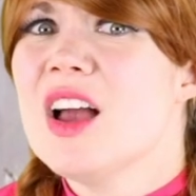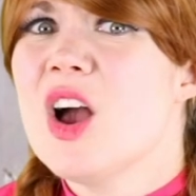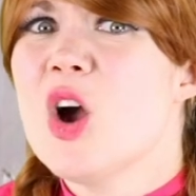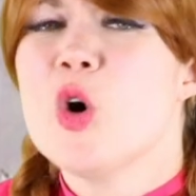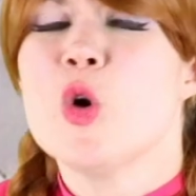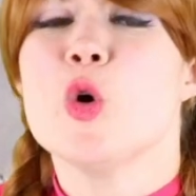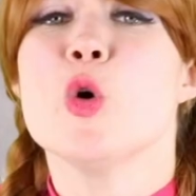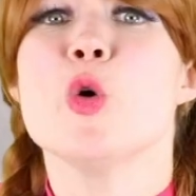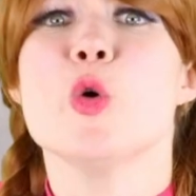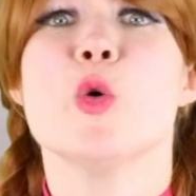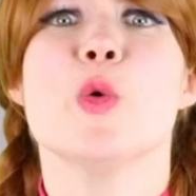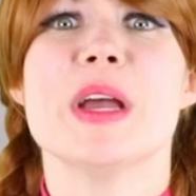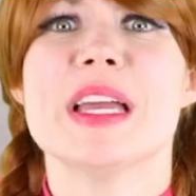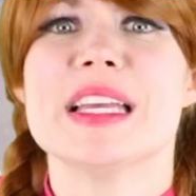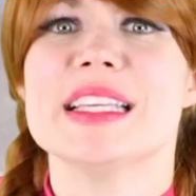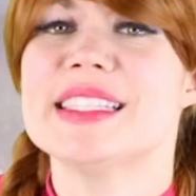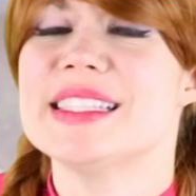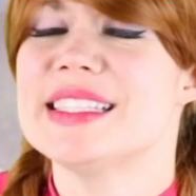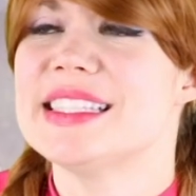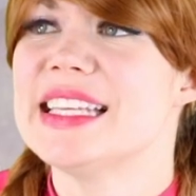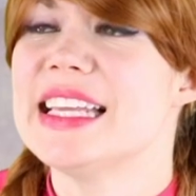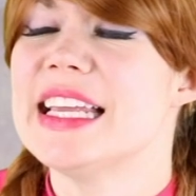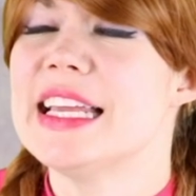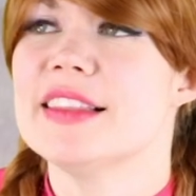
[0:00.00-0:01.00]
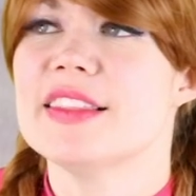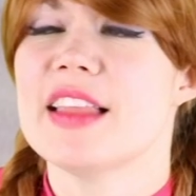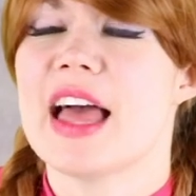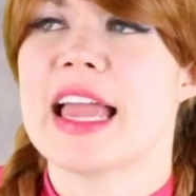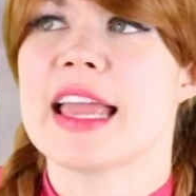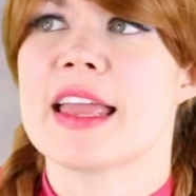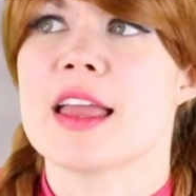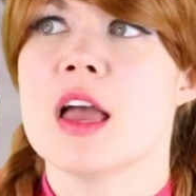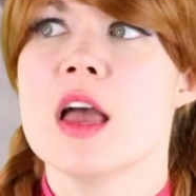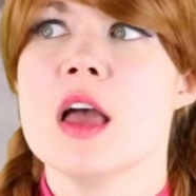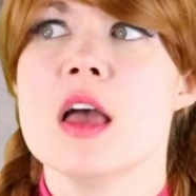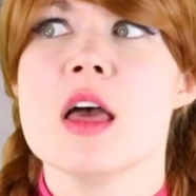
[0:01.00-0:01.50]
Who is C?
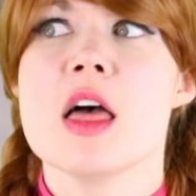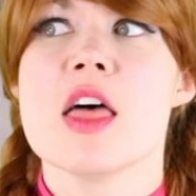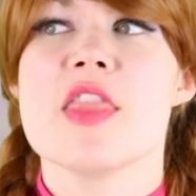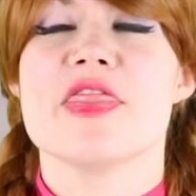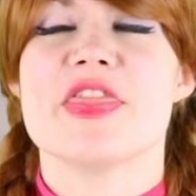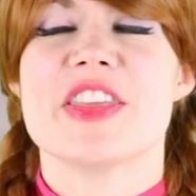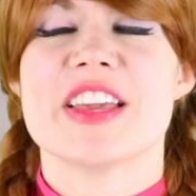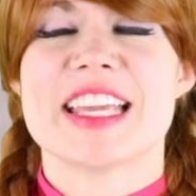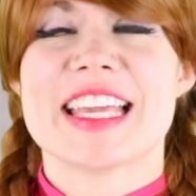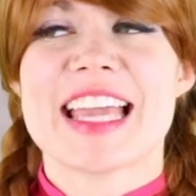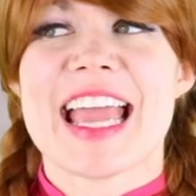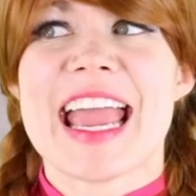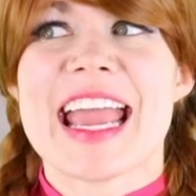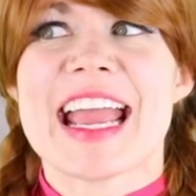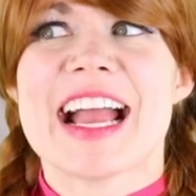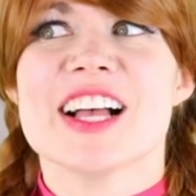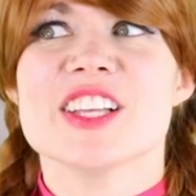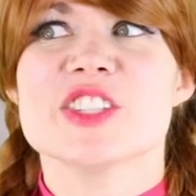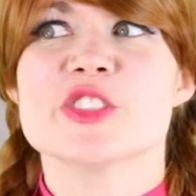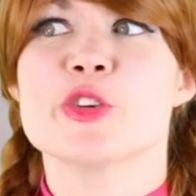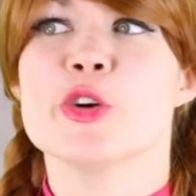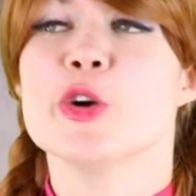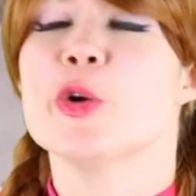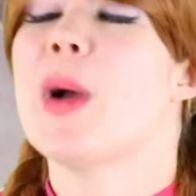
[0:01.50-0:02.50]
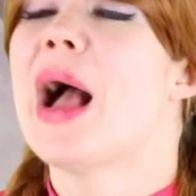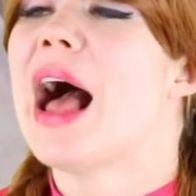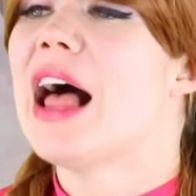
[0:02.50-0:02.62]
Like the Chaos Crew?